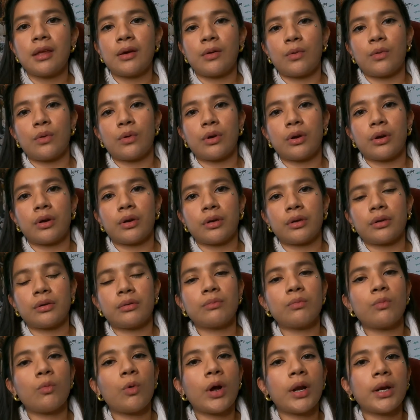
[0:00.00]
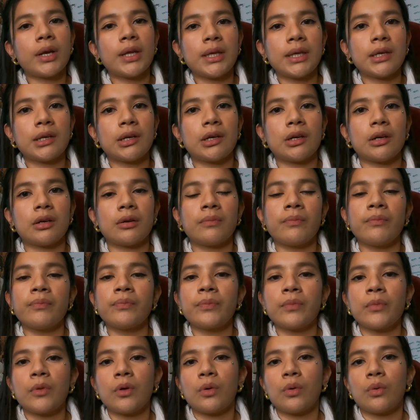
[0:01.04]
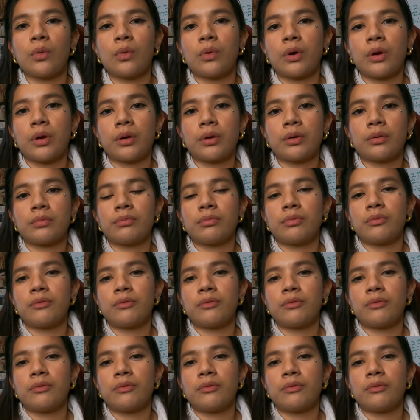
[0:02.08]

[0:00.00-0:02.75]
or one ear, or